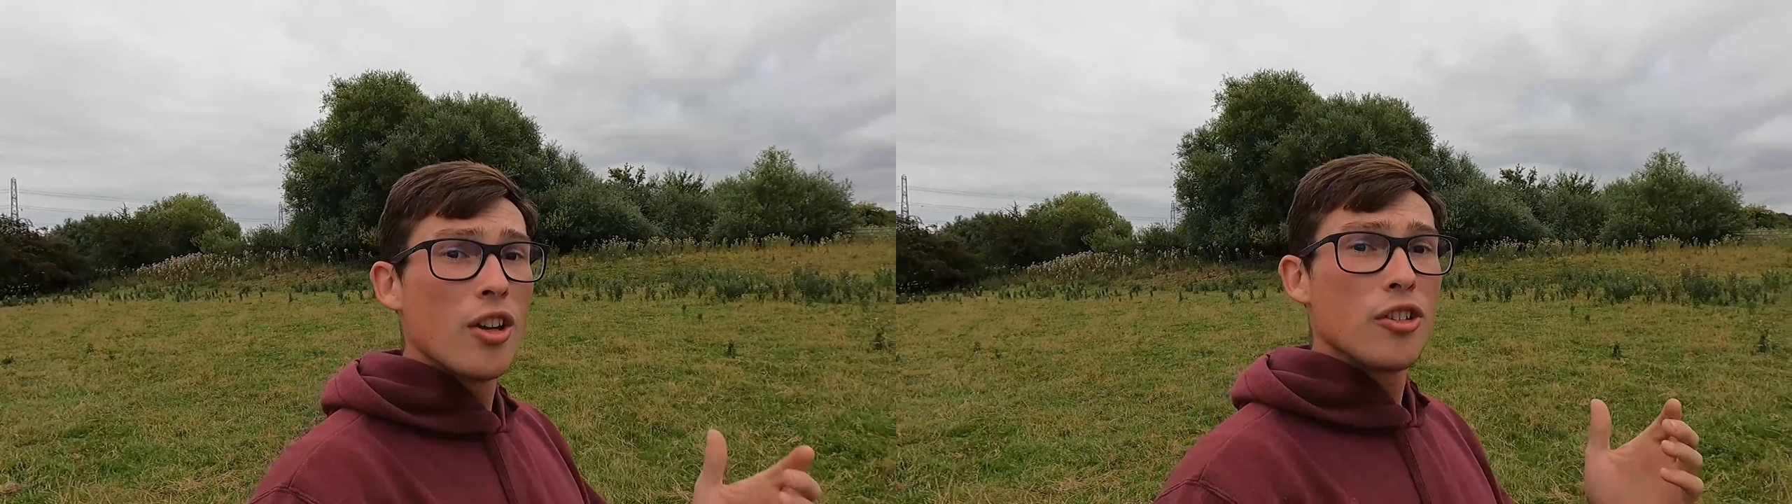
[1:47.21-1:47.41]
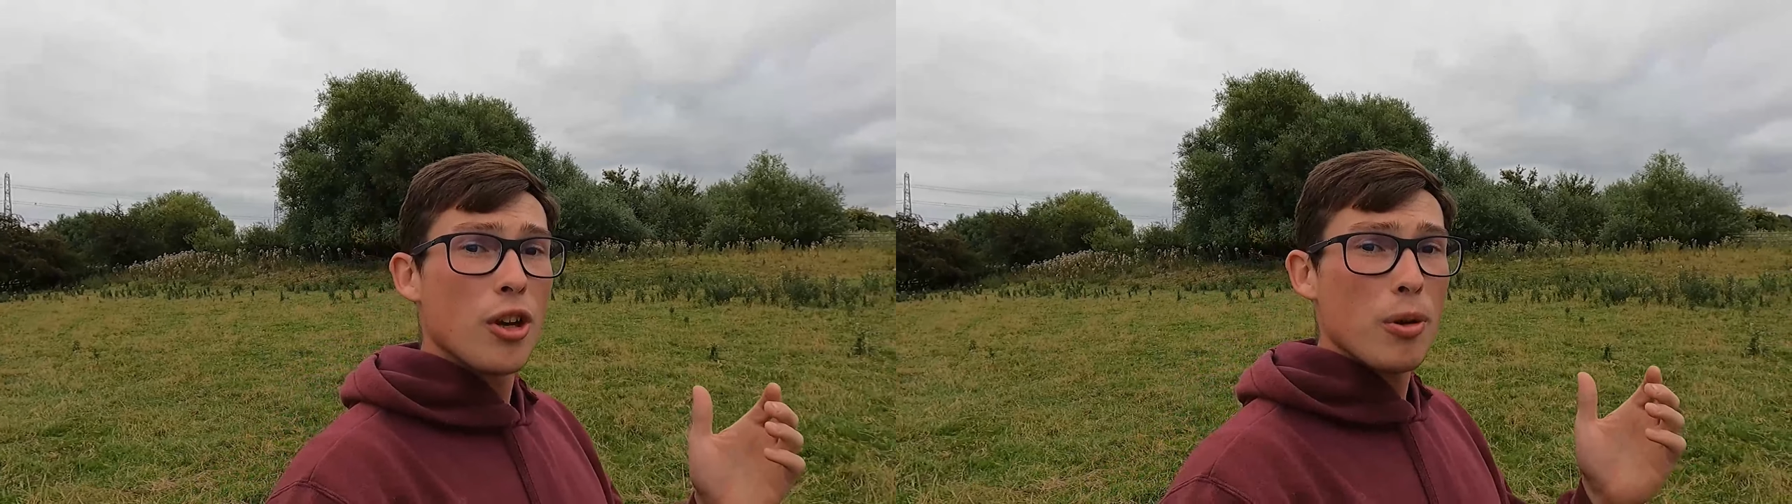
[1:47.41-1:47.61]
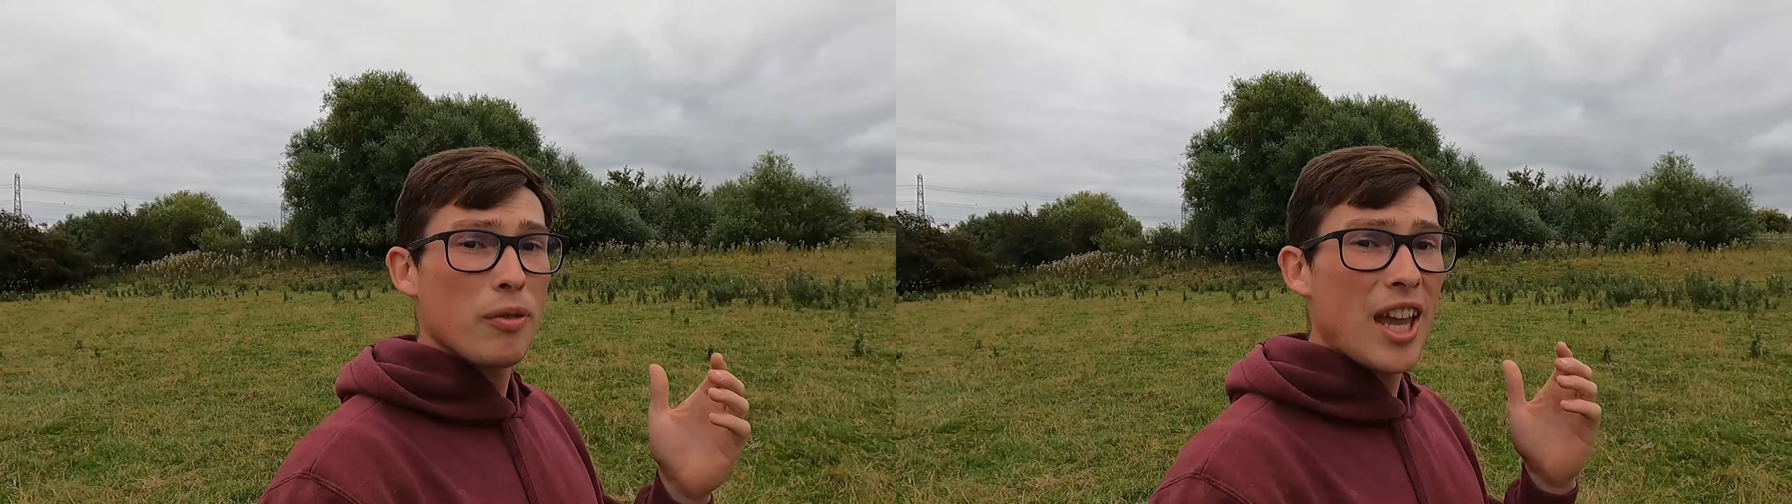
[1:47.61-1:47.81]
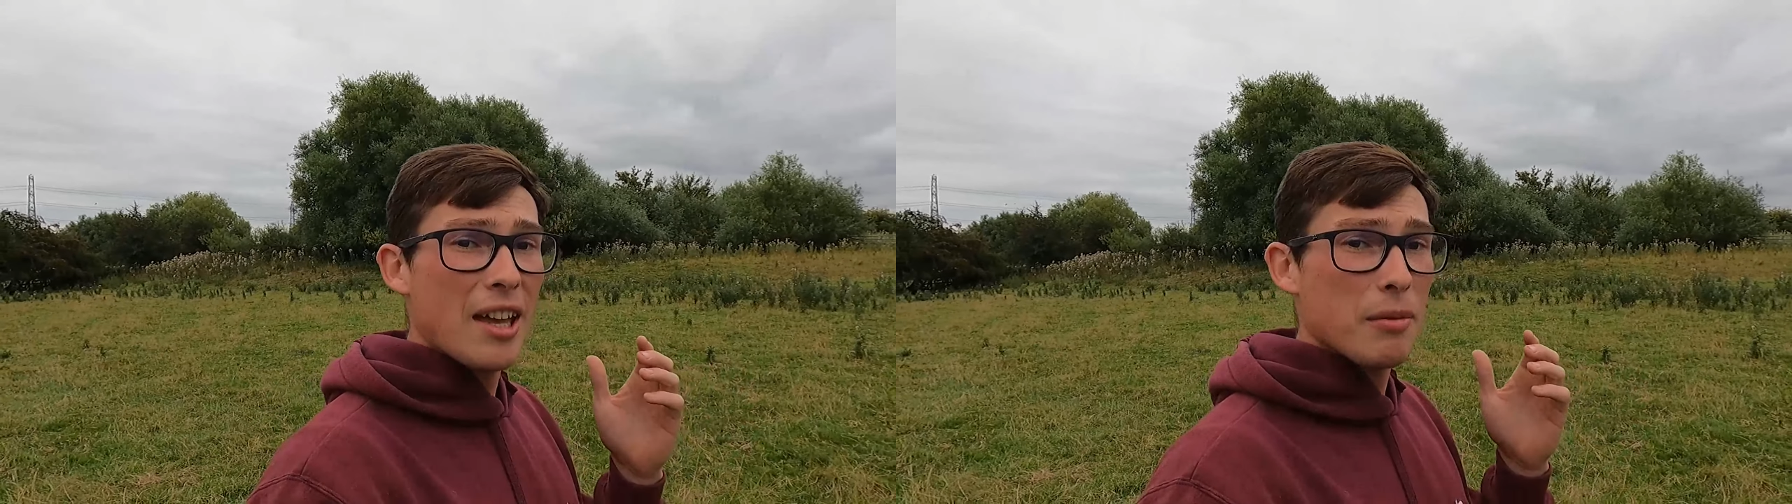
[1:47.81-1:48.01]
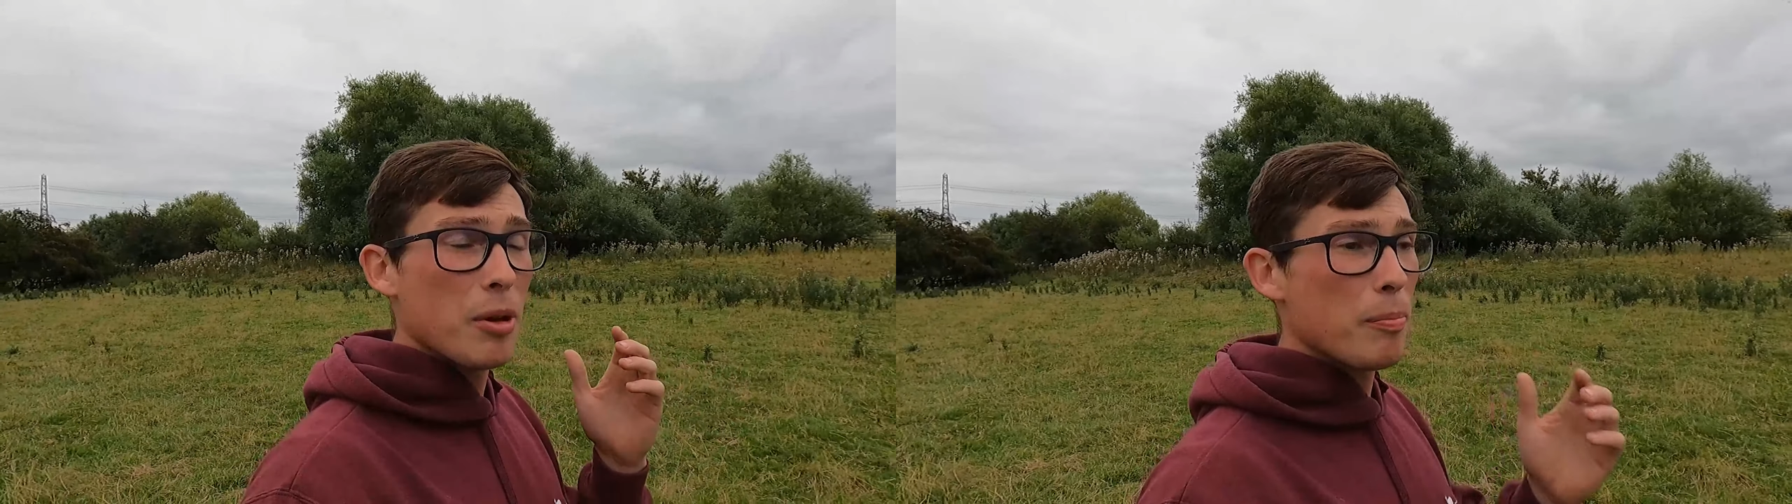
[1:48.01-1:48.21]
So we've
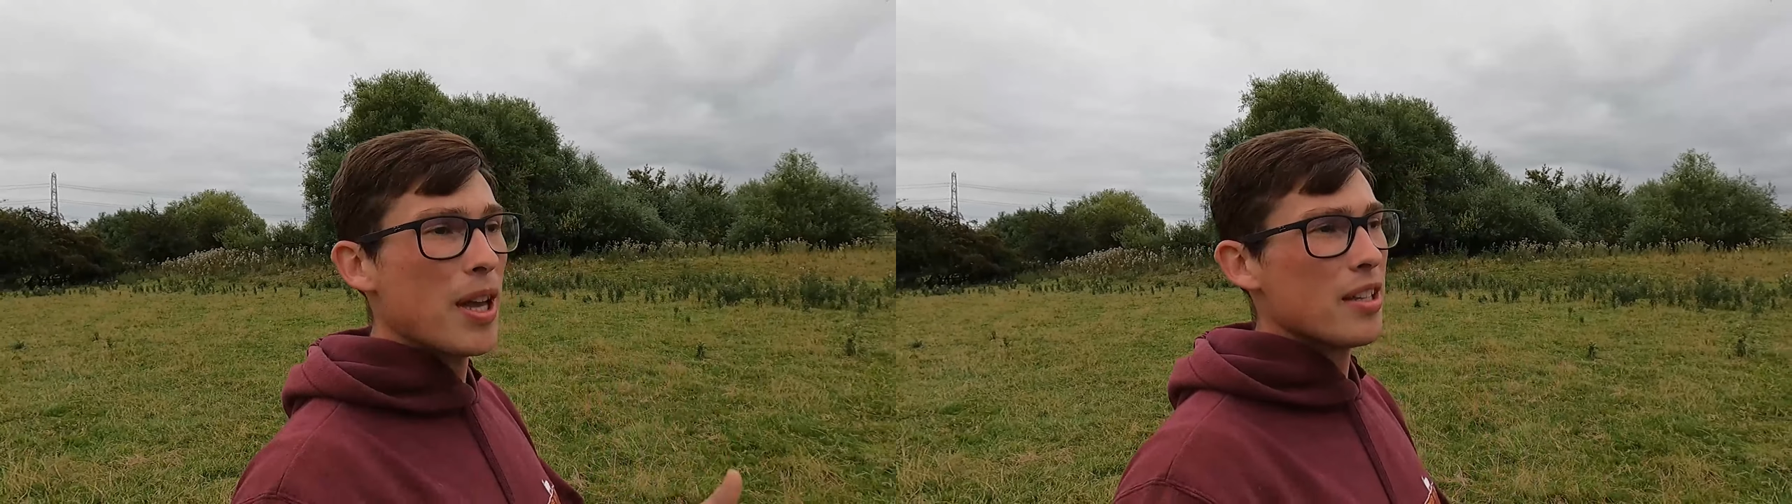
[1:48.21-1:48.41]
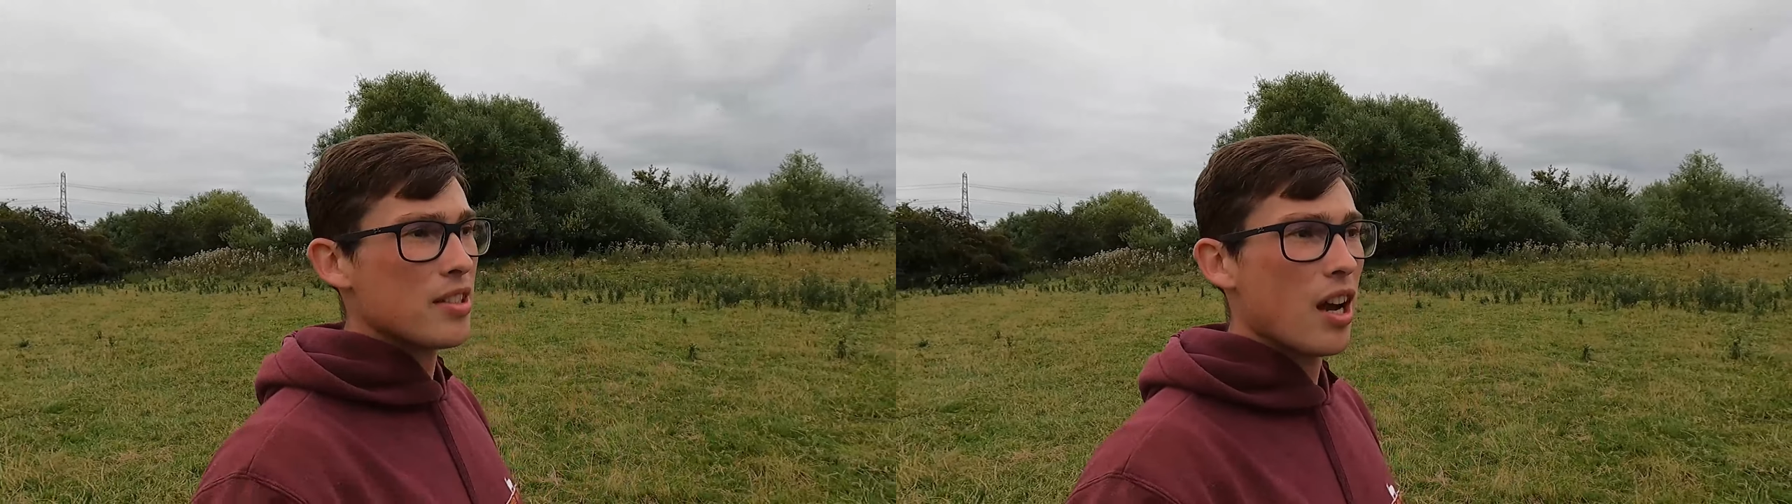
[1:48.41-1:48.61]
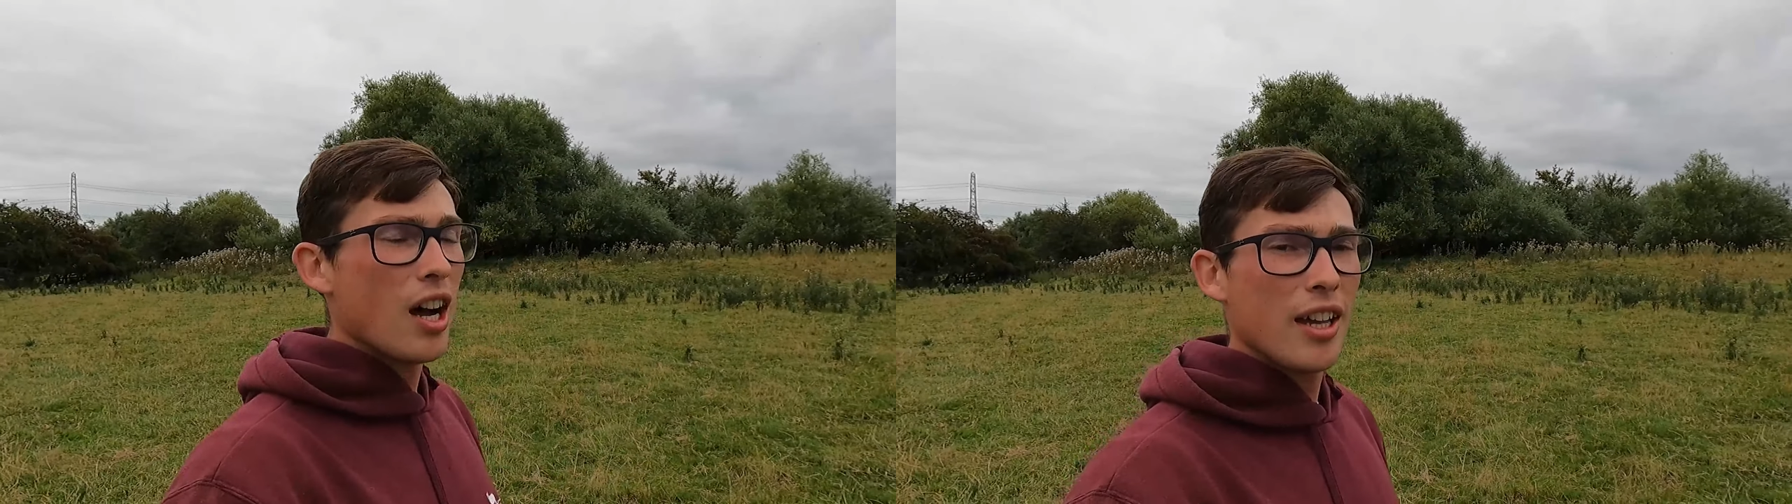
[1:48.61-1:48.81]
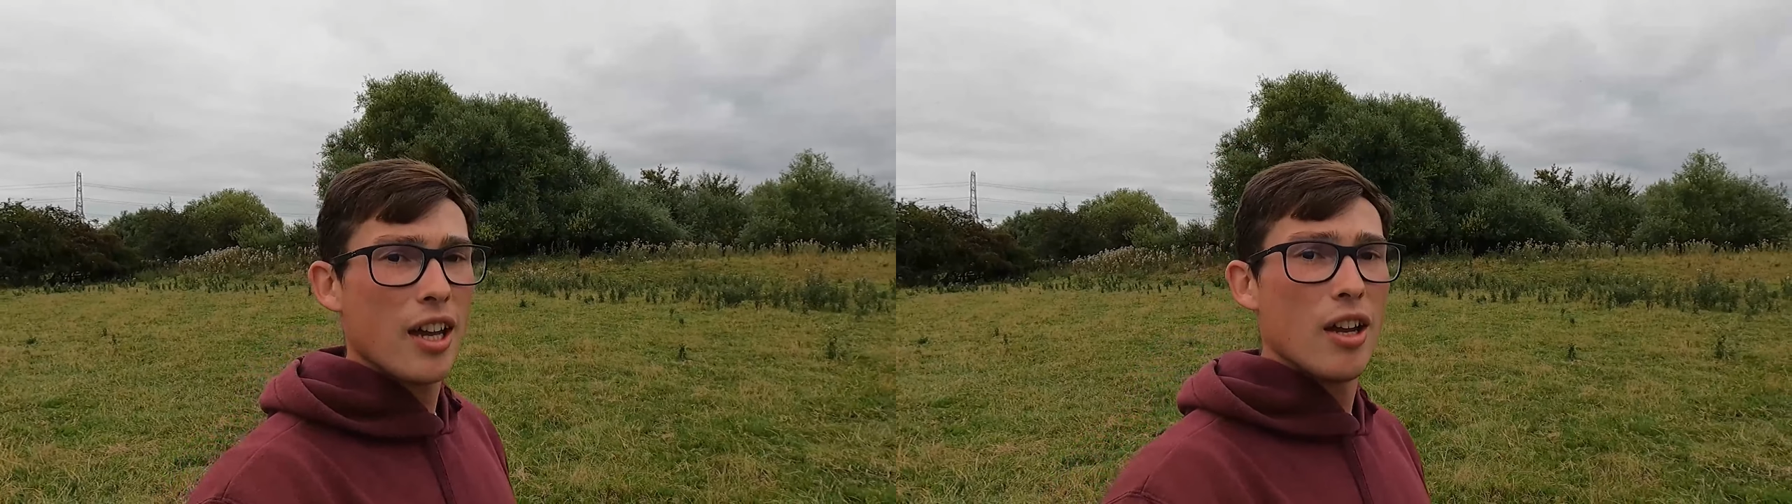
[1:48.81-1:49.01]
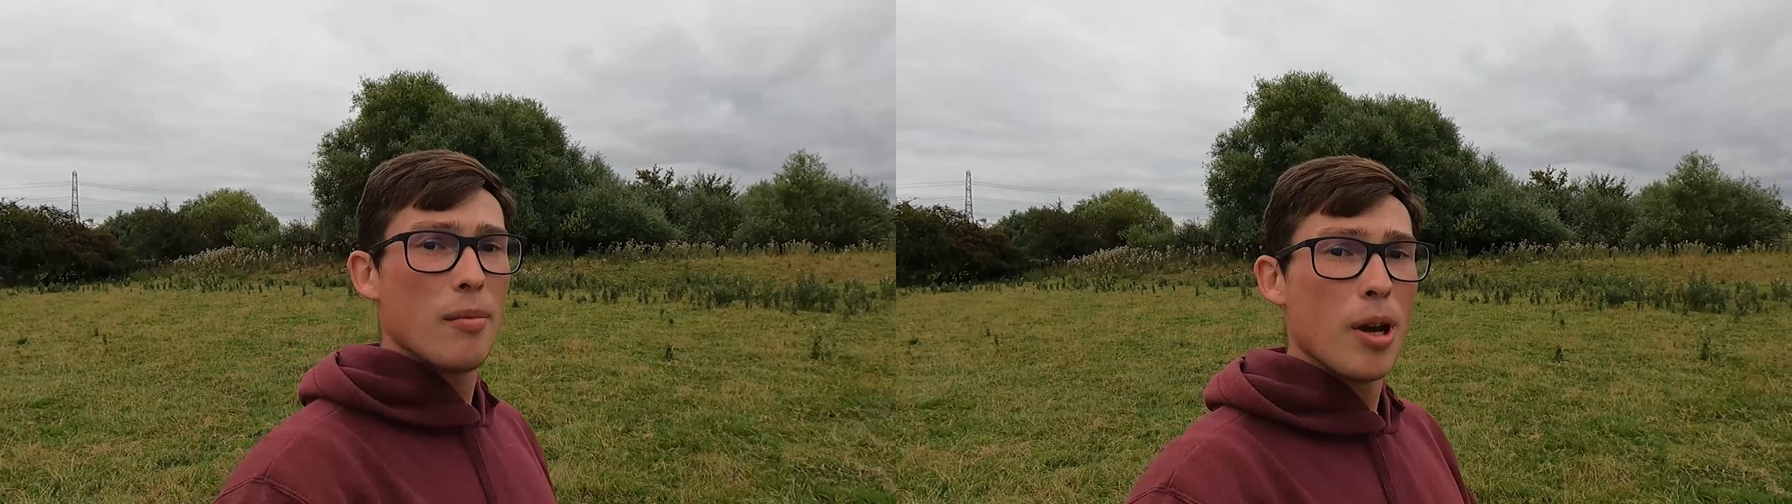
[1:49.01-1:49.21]
kept them a bit tight,
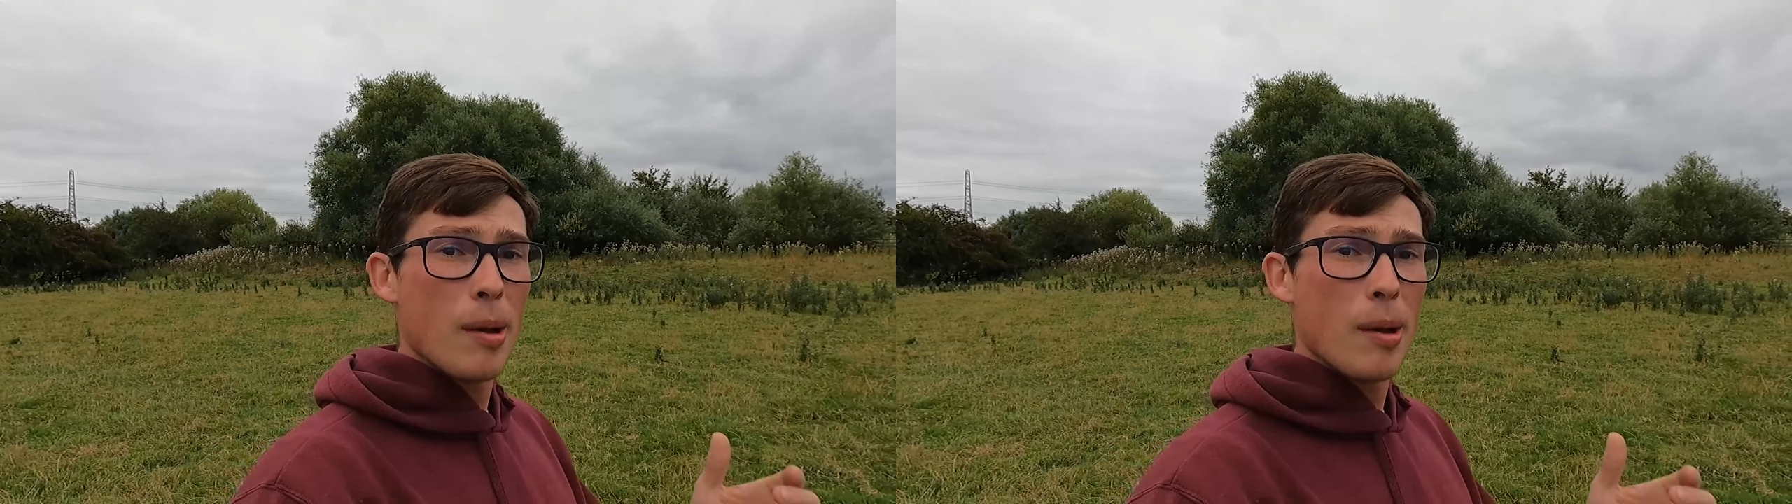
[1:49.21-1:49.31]
um,